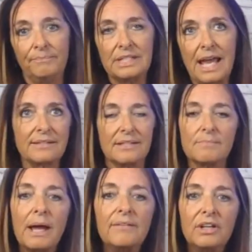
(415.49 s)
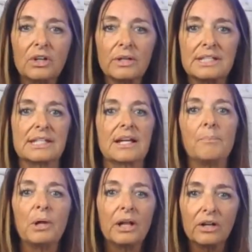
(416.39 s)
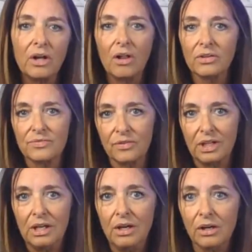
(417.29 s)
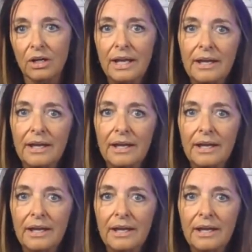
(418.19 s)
taxes might have increased a couple $100 for the year.